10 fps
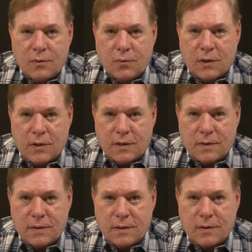
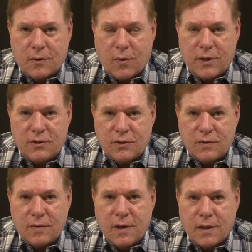We're going
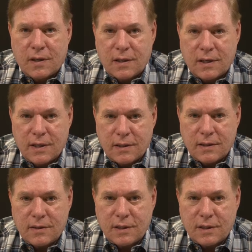to hit